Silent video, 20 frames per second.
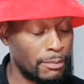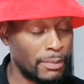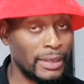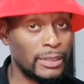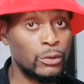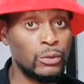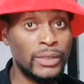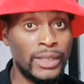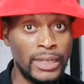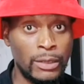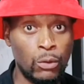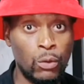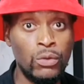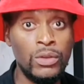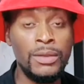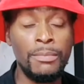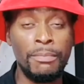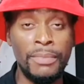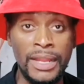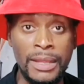but you can
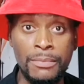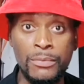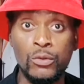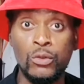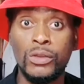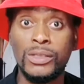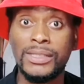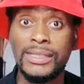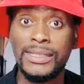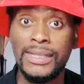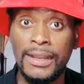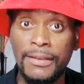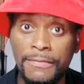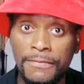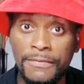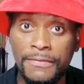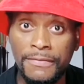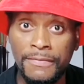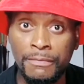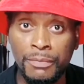only blame yourself
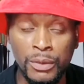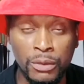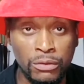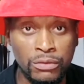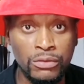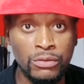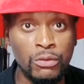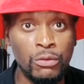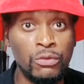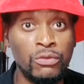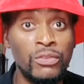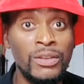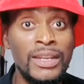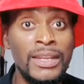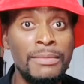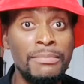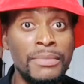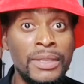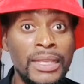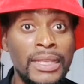because it should
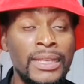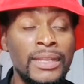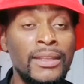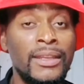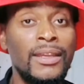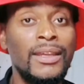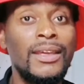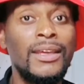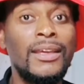mean